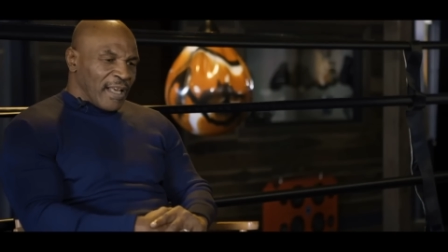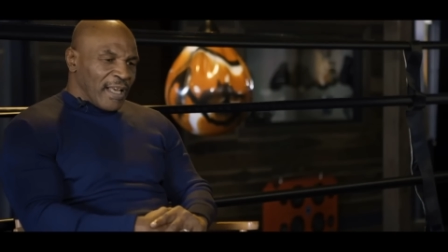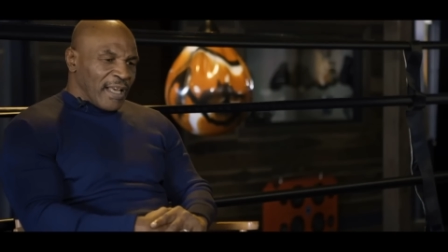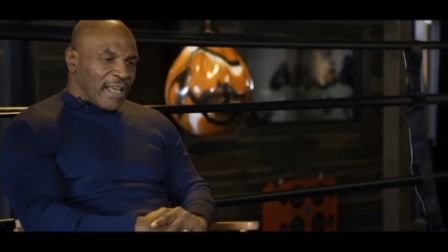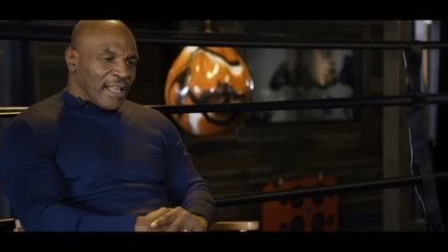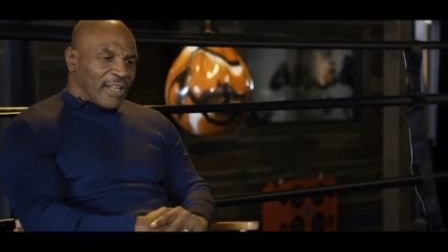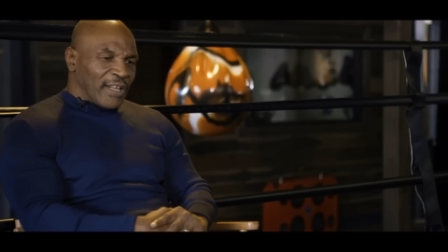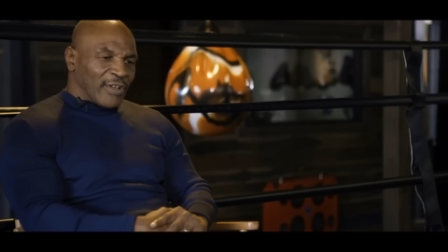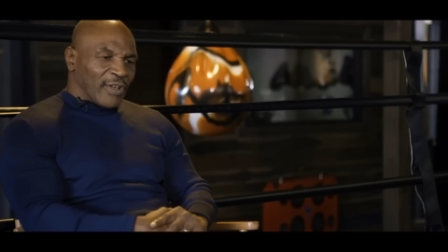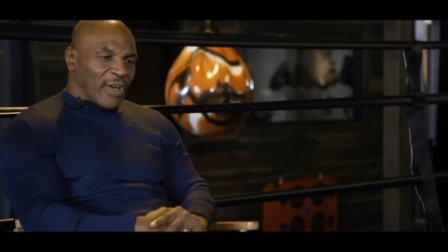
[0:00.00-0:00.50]

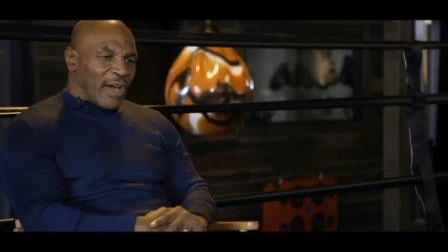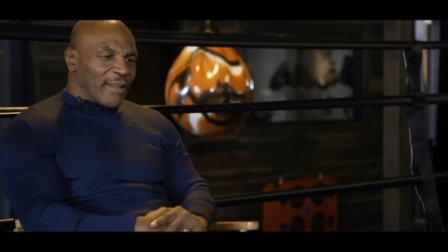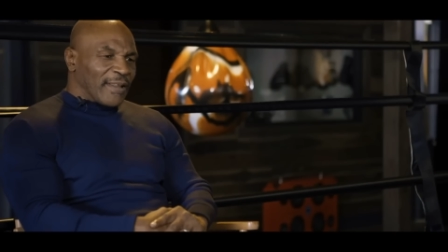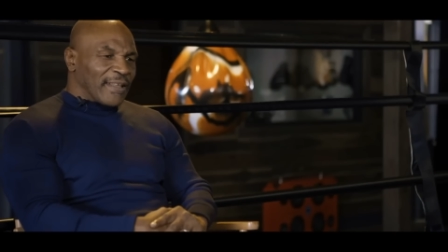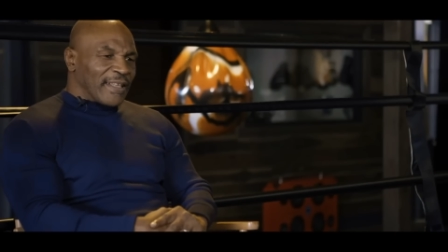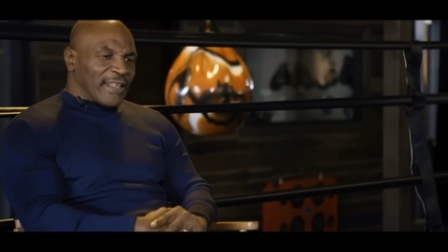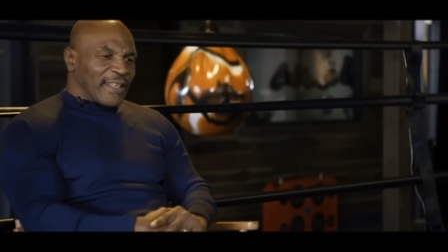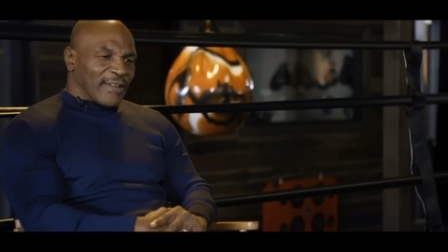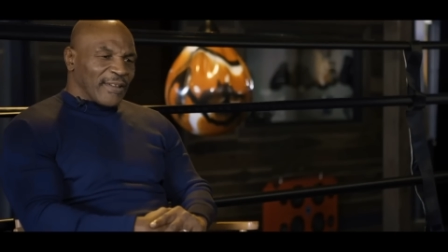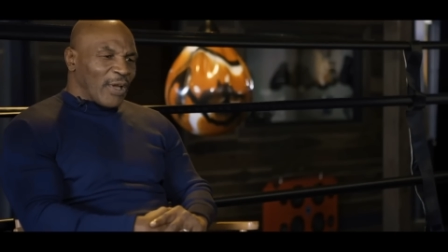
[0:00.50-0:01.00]
And the
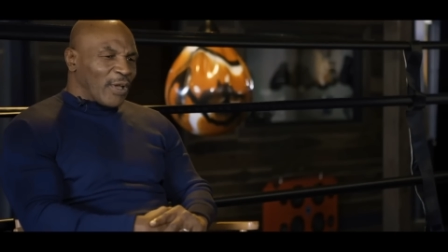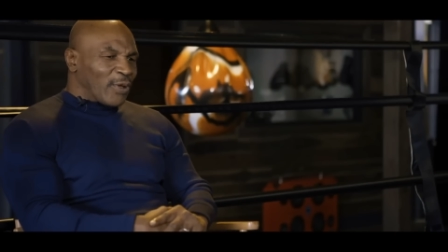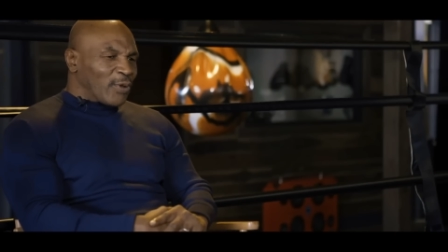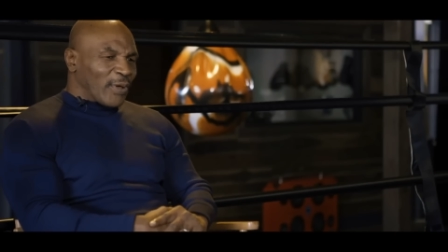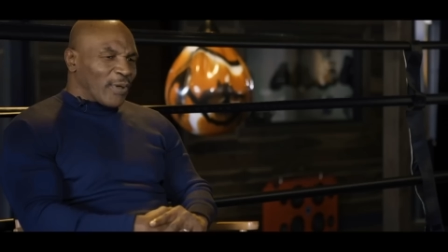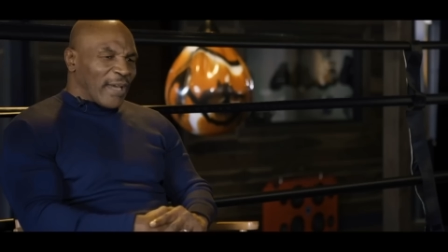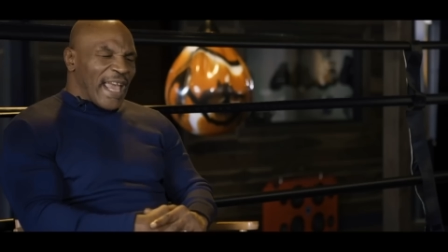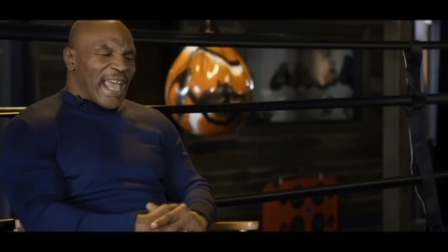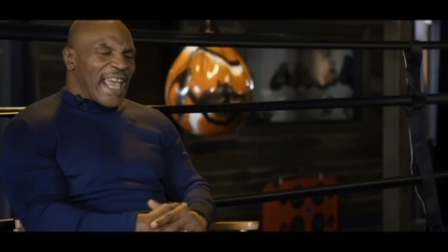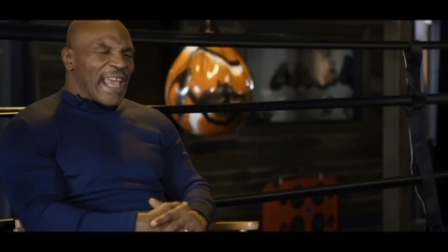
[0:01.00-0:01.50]
doctor,
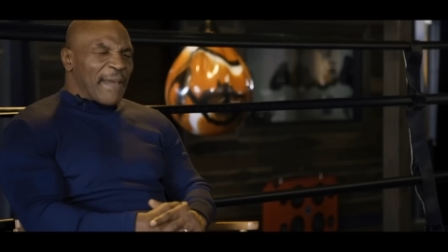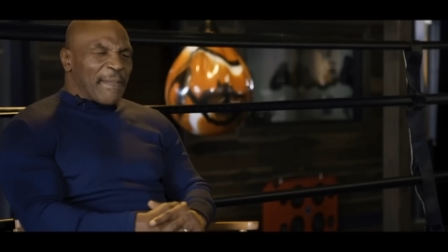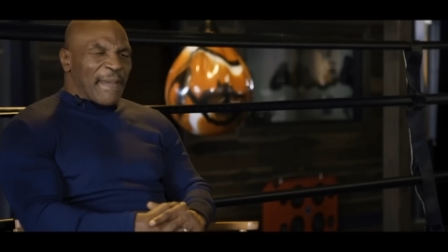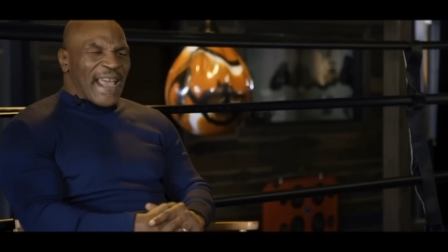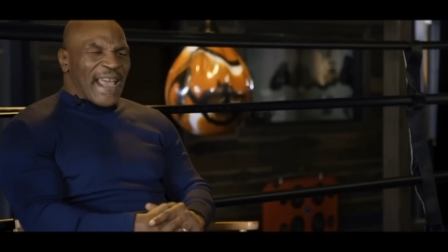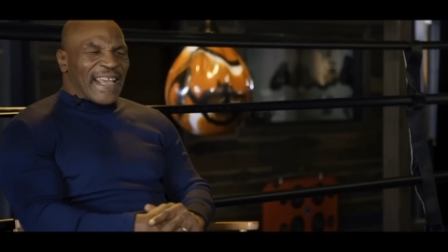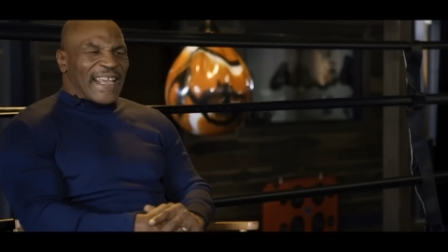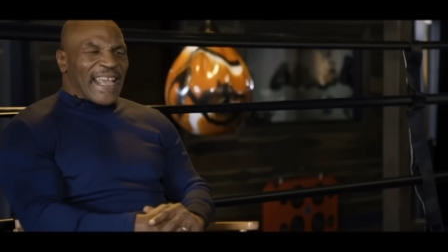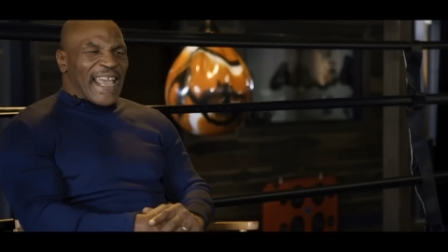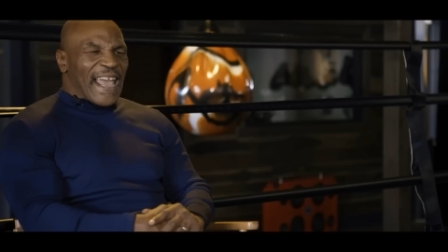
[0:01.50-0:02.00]
doctor hey
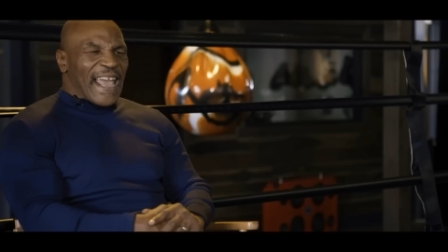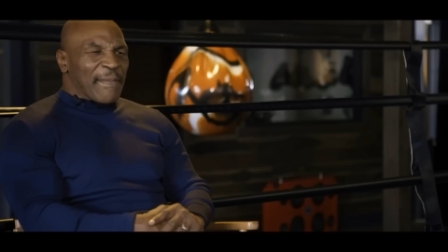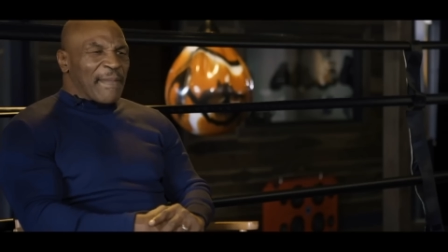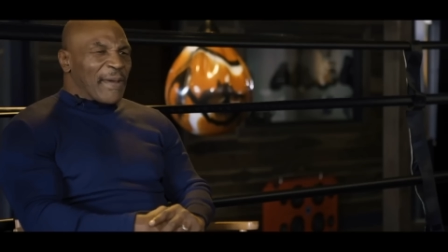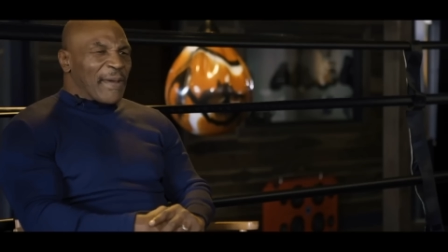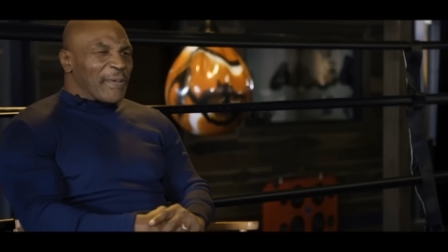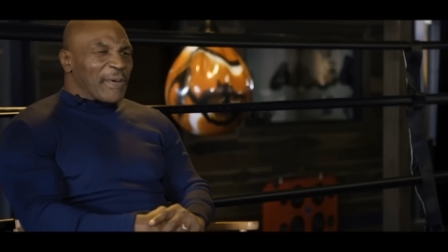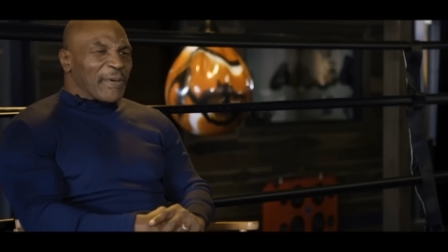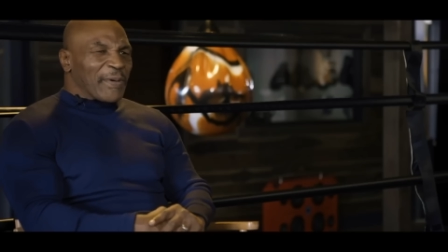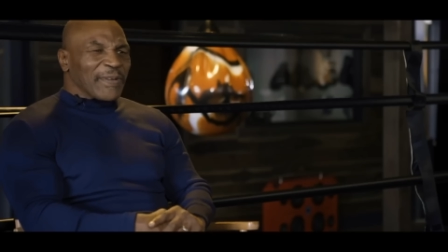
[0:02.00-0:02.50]
man, yeah
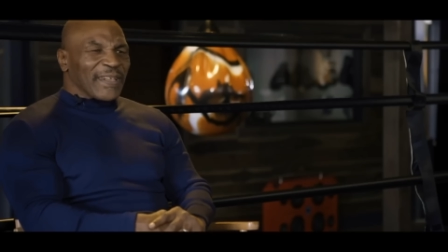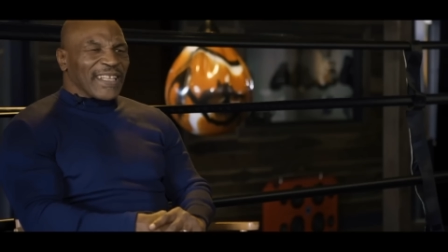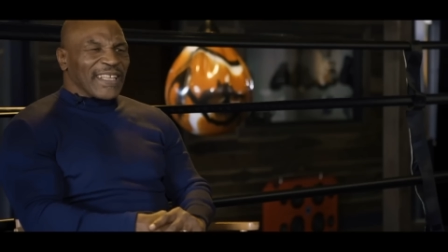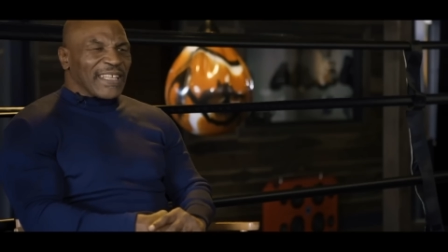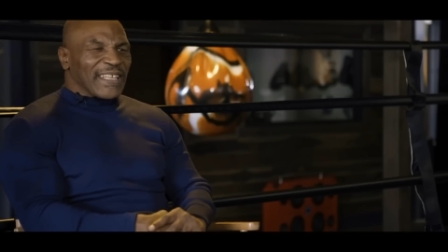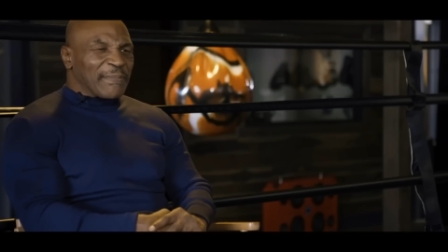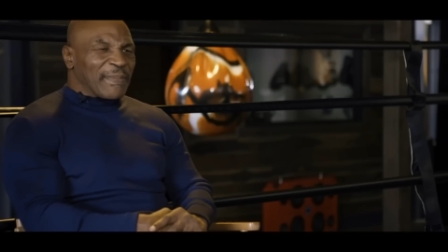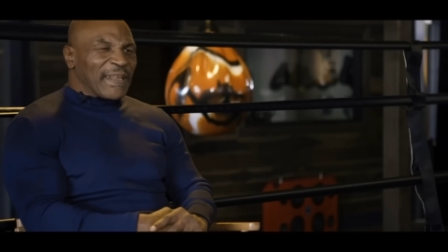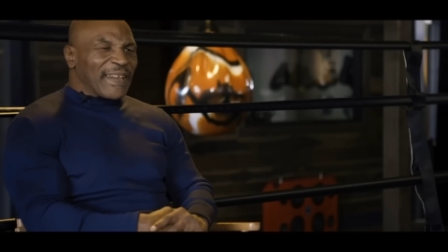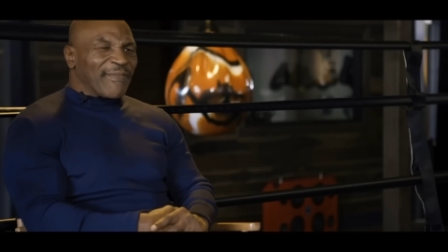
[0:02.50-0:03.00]
man, we gonna get this
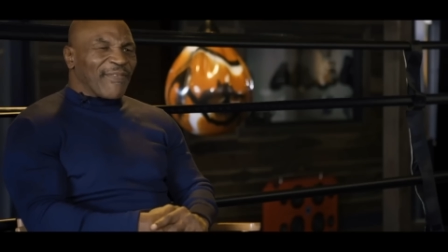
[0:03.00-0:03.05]
money.